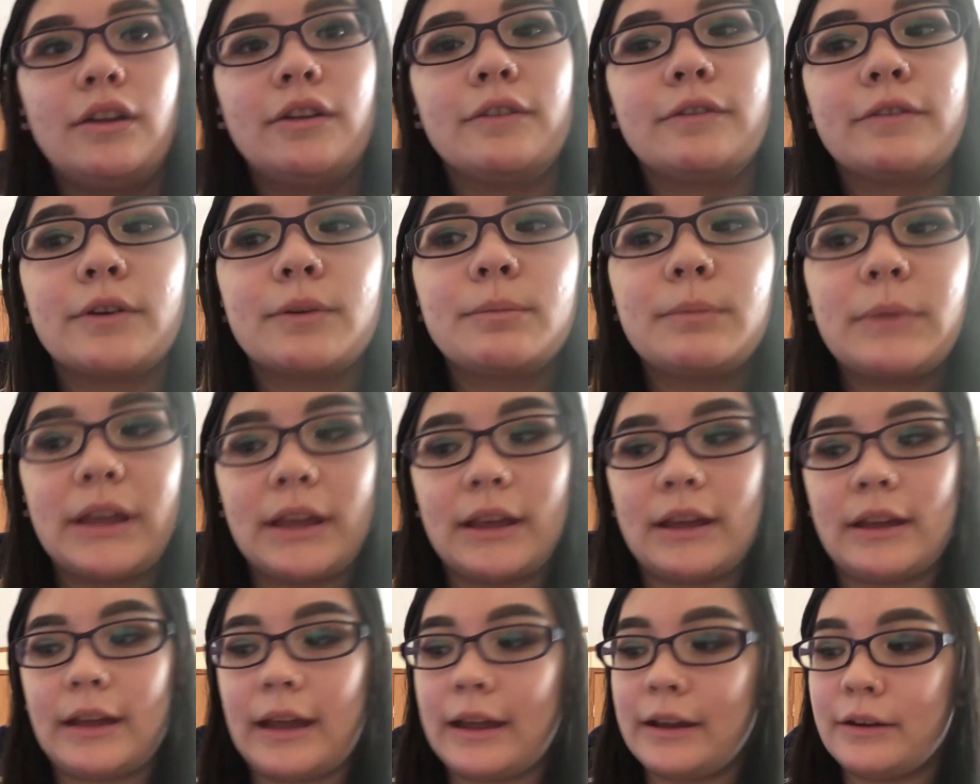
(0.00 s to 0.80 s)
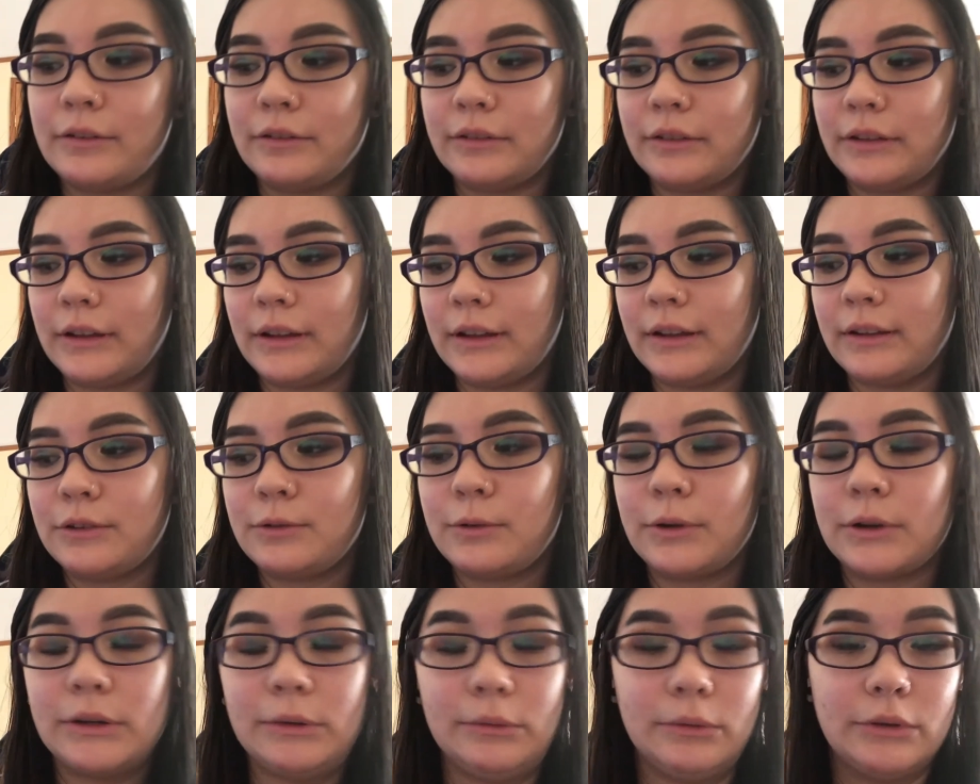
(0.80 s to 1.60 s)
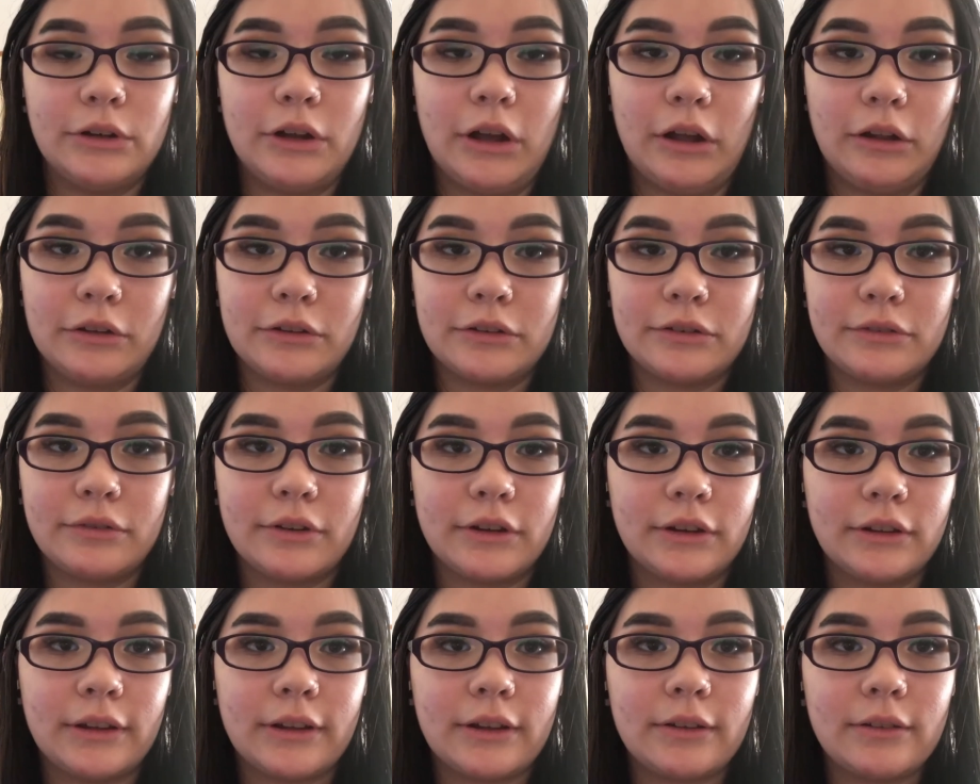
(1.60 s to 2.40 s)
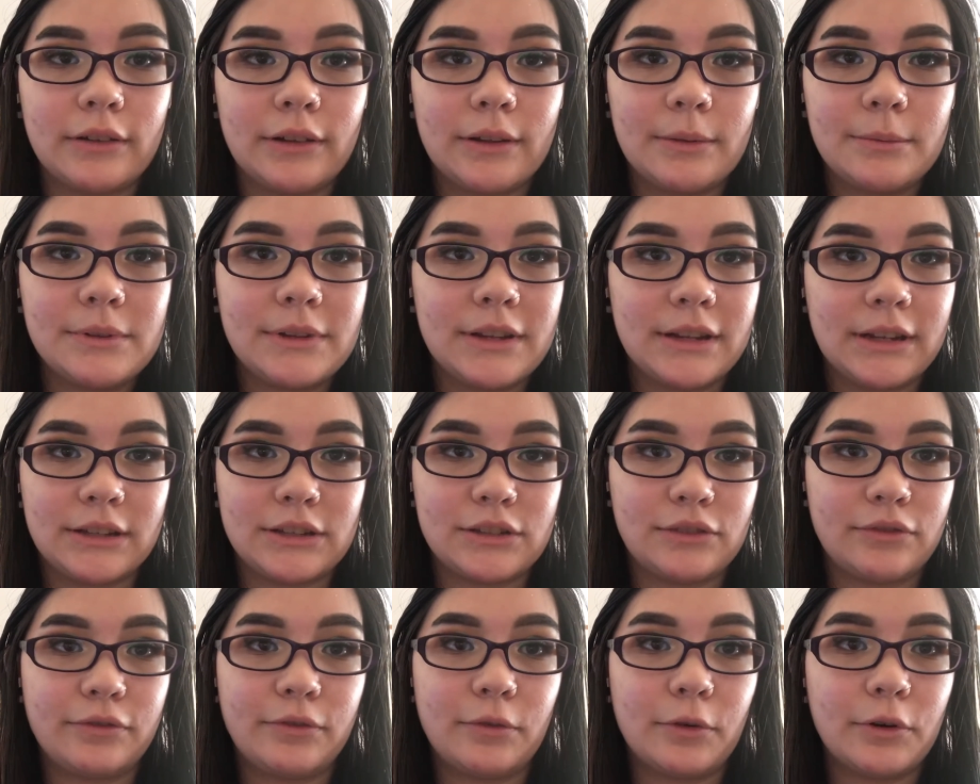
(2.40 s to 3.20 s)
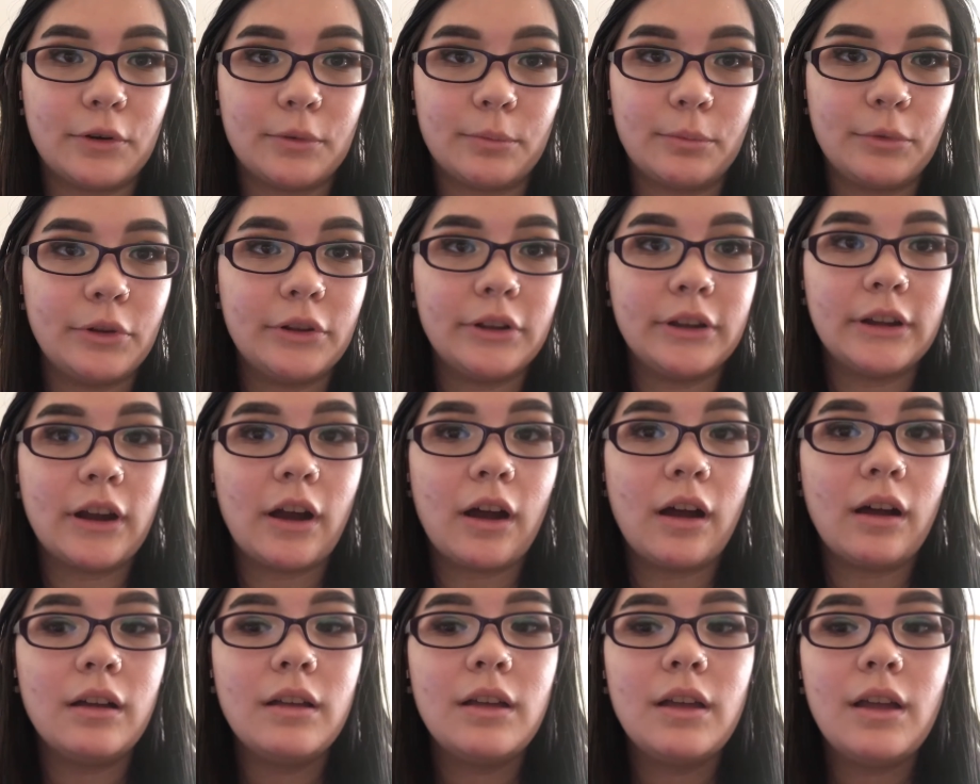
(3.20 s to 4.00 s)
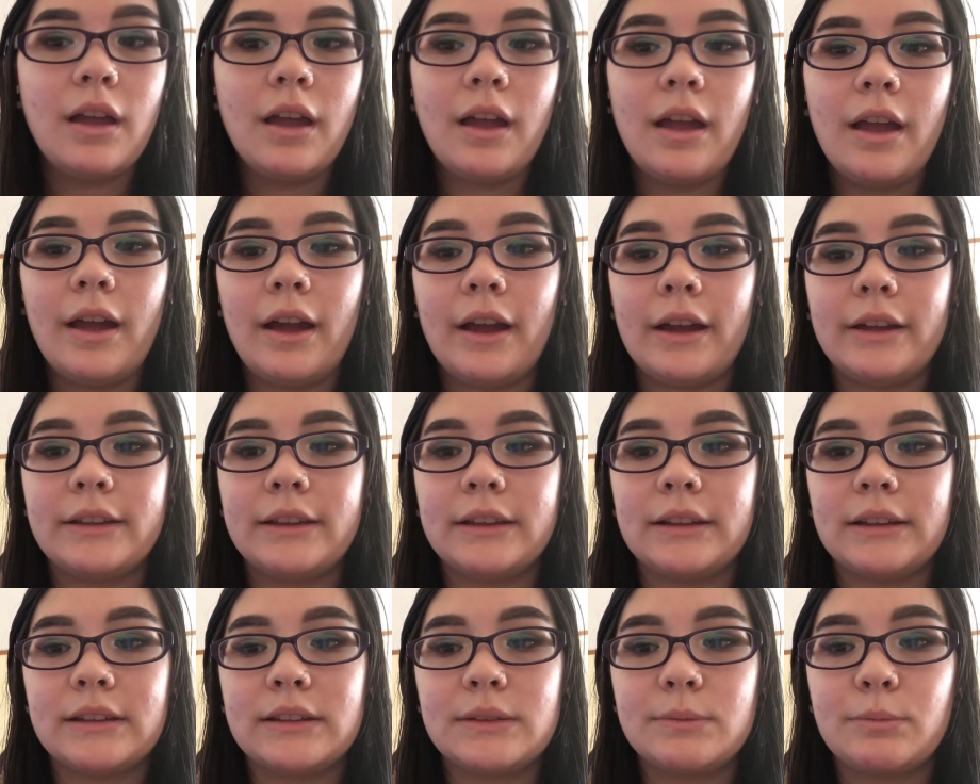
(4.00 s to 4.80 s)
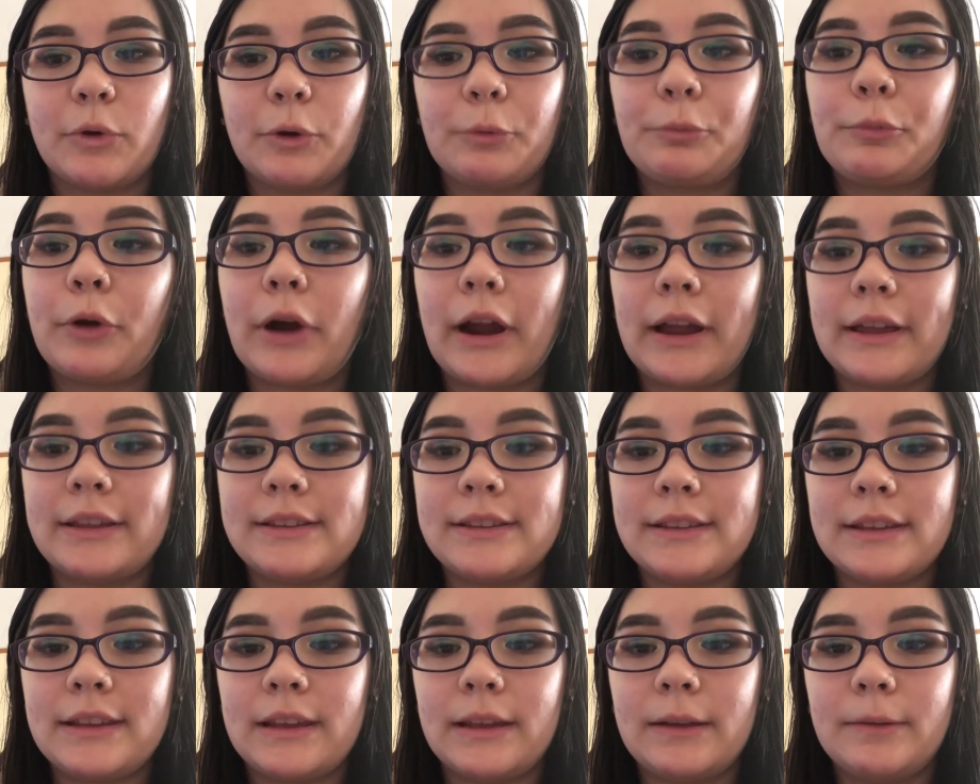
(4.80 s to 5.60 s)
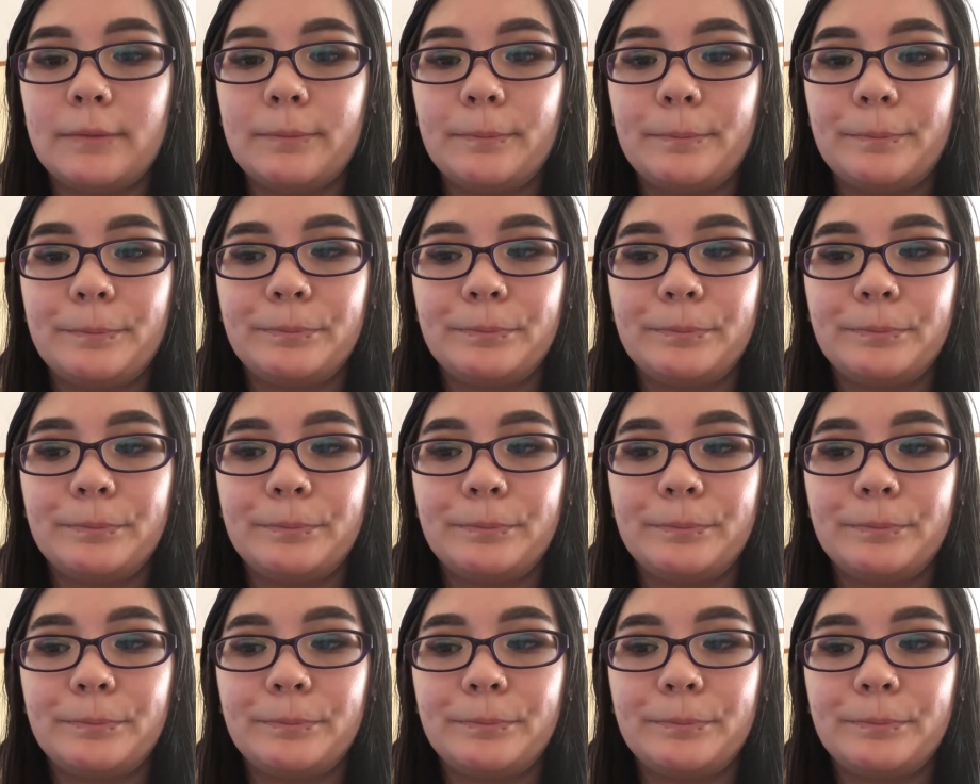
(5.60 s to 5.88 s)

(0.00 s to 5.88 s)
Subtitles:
For me, I don't think $21 for a liquid lipstick is affordable at all. I think it's more pricey.